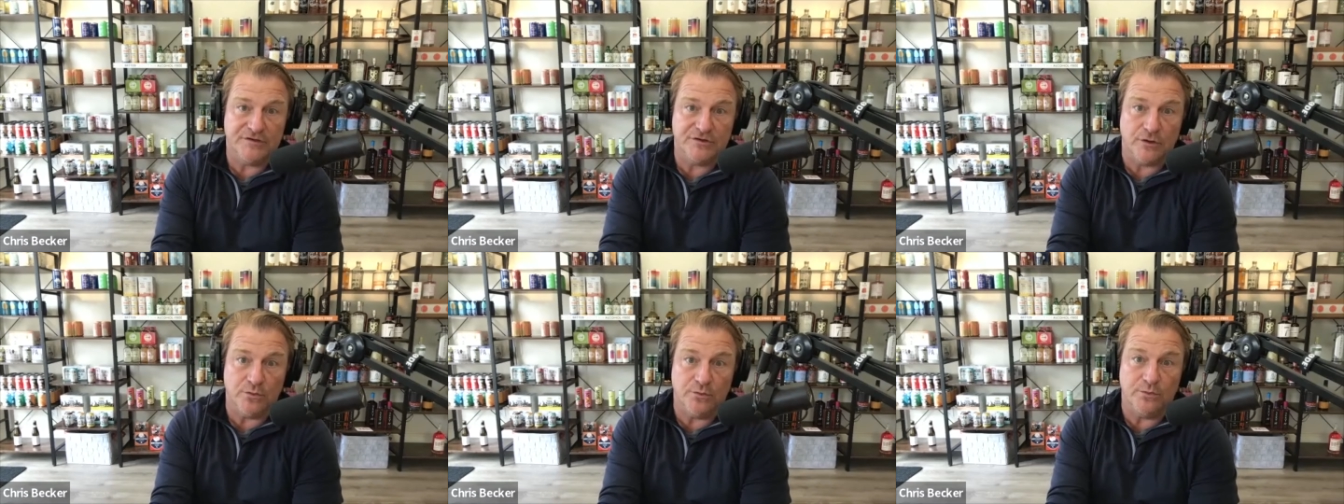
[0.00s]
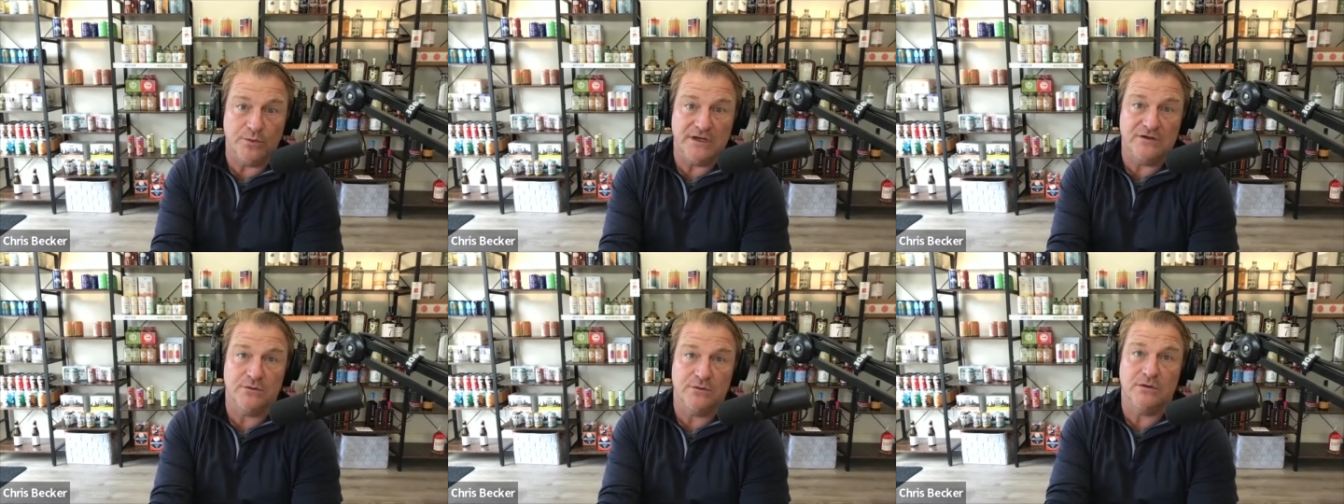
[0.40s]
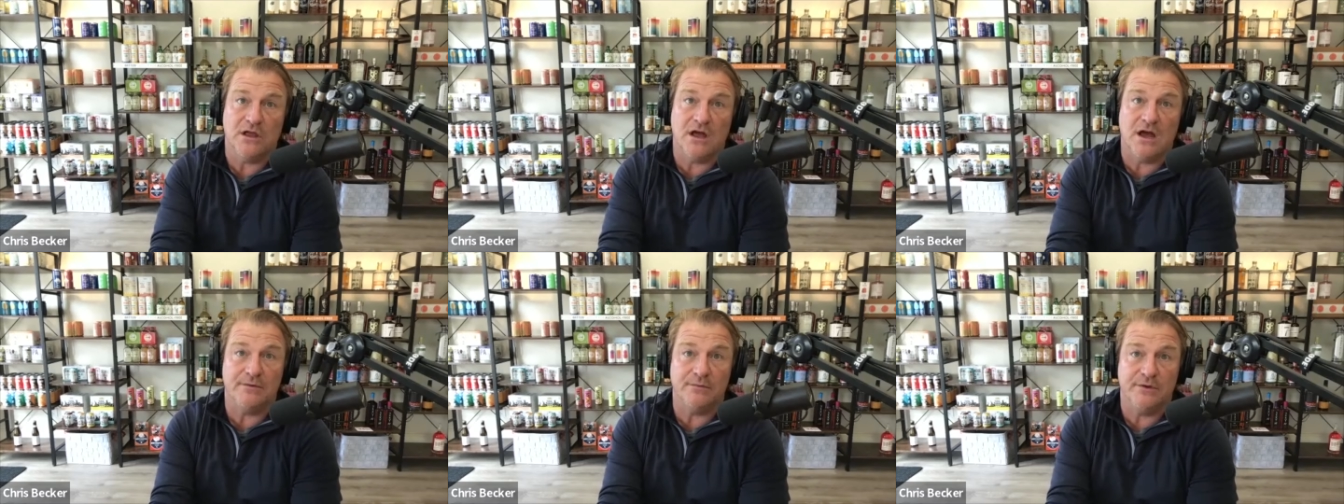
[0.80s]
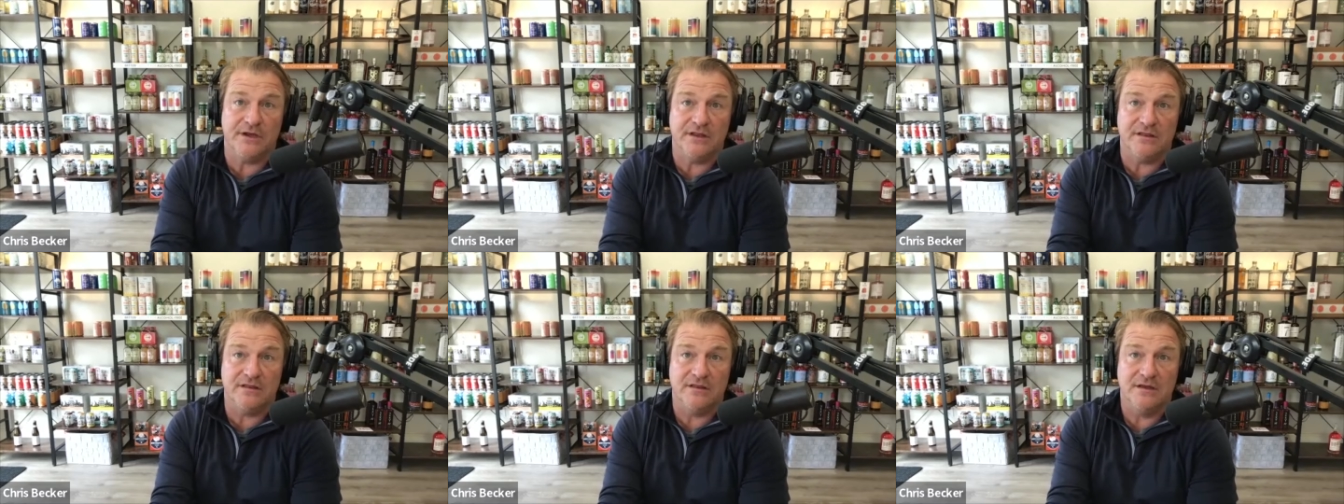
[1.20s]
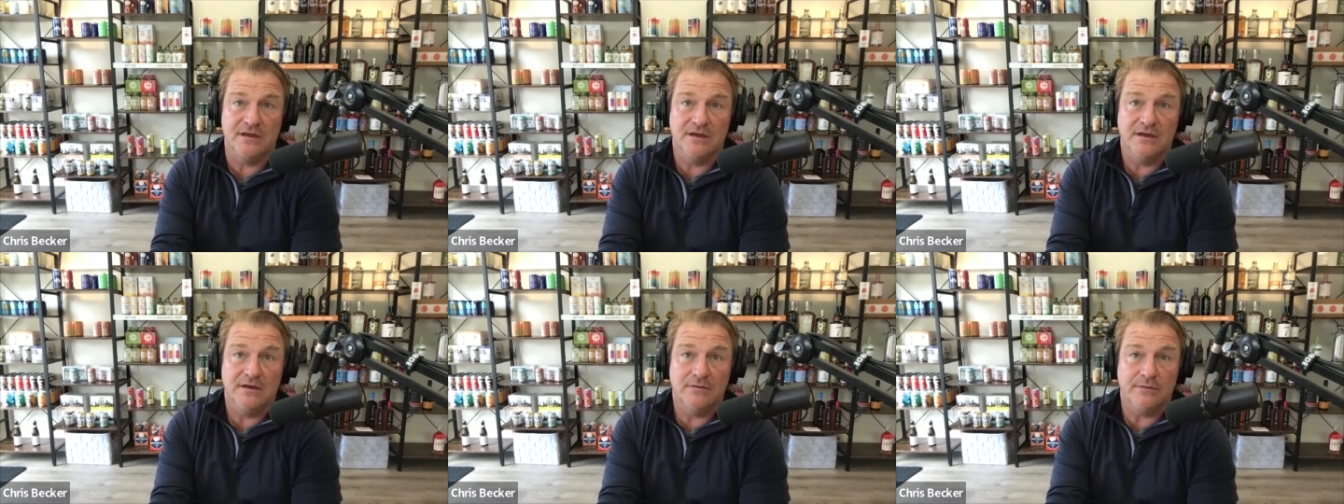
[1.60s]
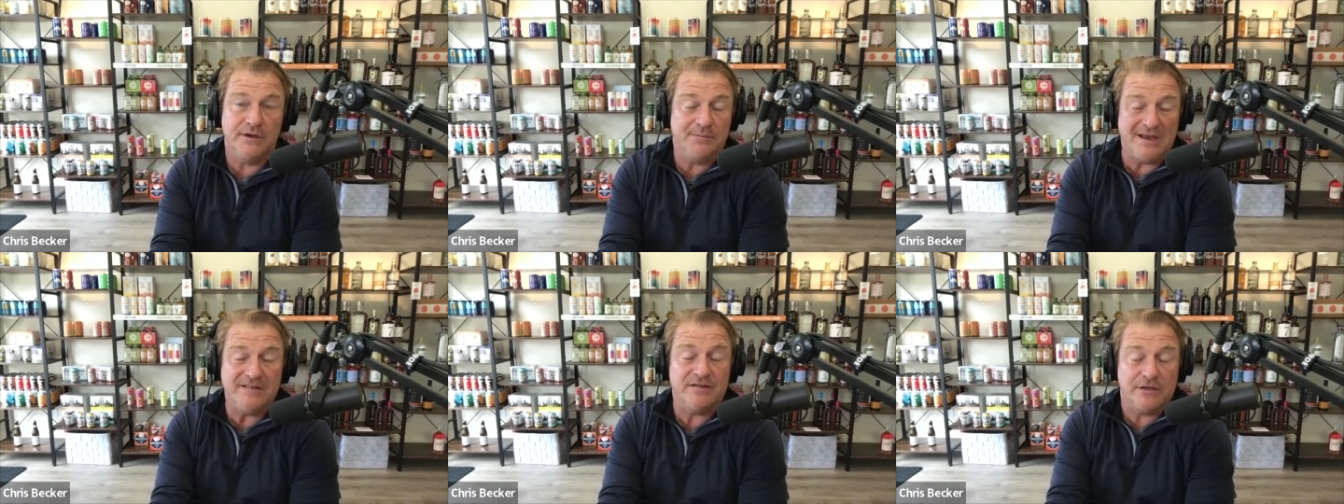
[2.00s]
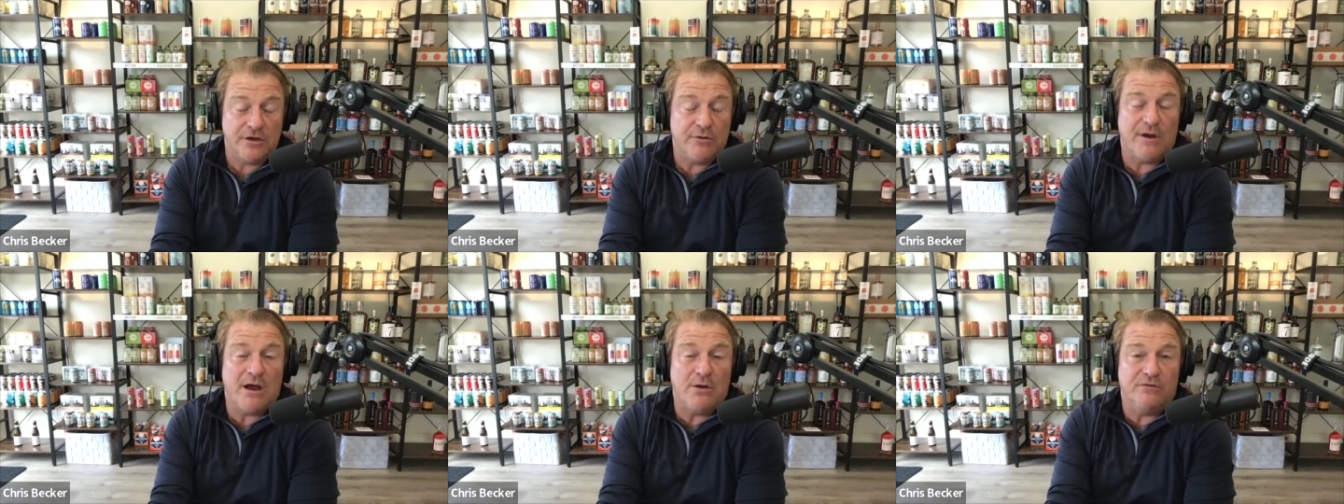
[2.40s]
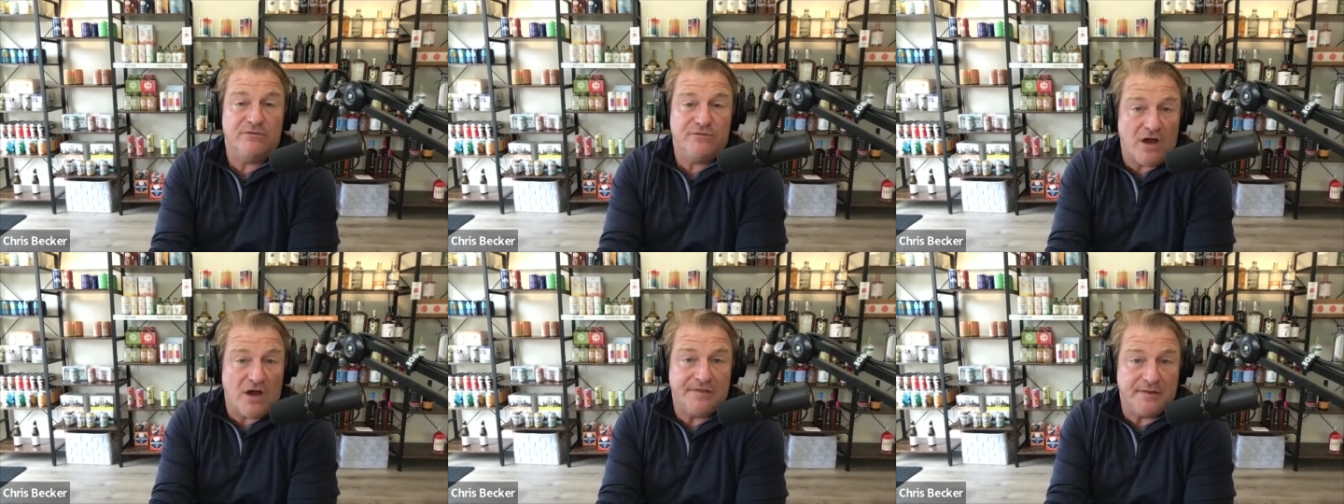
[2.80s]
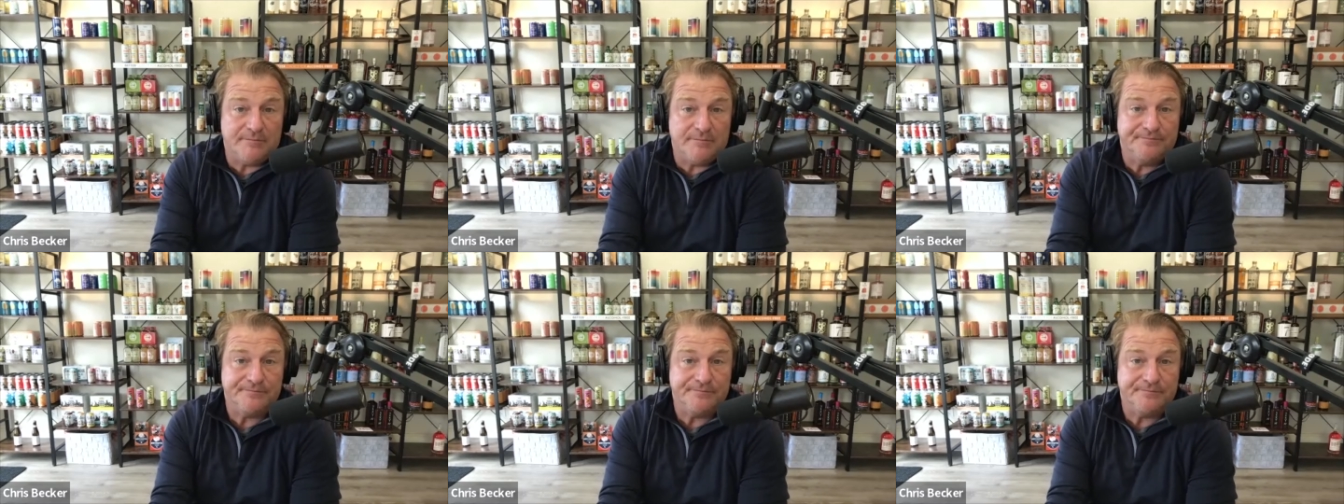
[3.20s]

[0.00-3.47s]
So we do a lot with, we basically go out and find them.